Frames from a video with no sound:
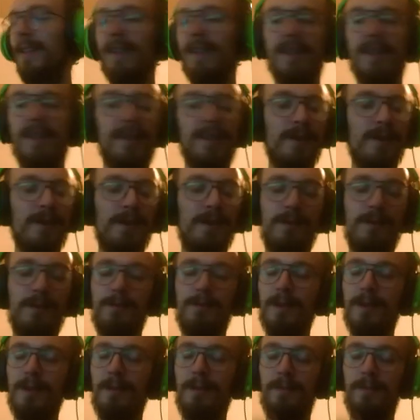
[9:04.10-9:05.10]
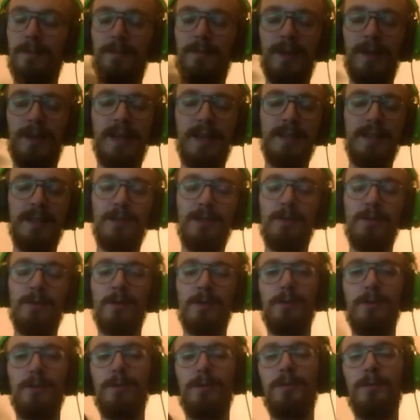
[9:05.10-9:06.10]
not well played and
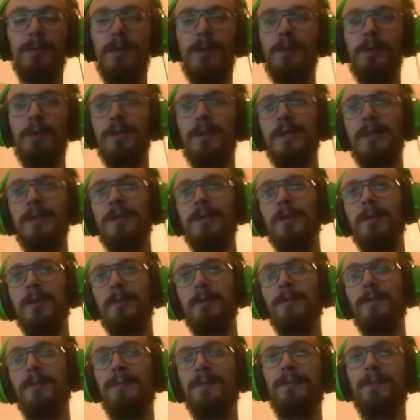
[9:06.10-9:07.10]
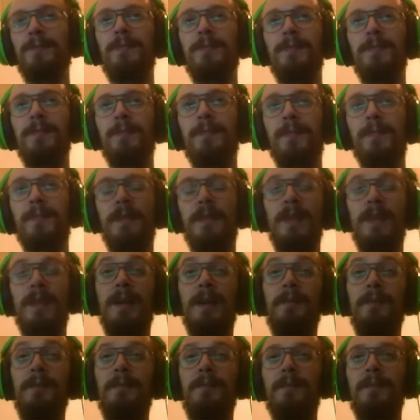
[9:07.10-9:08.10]
not good rounded, so
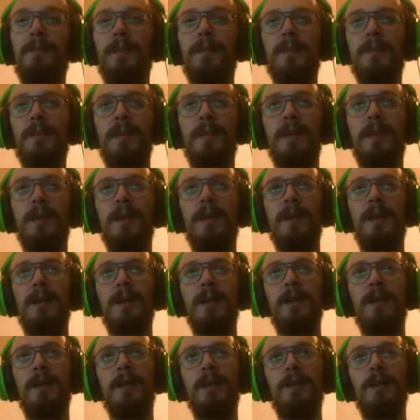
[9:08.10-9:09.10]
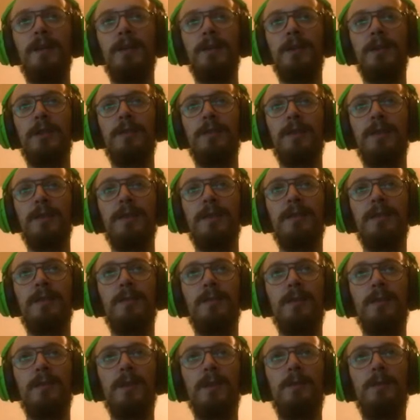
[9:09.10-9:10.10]
yeah. Shit on that.
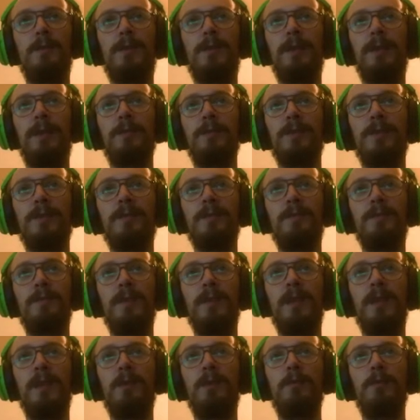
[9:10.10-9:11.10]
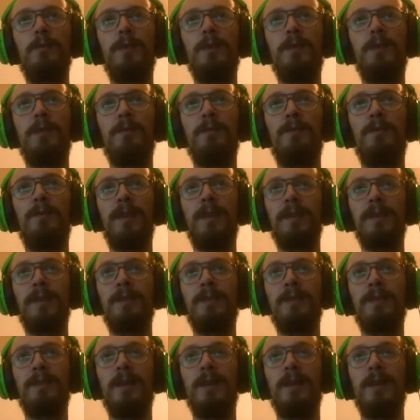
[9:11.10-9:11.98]
Rams, E cooldown flattened.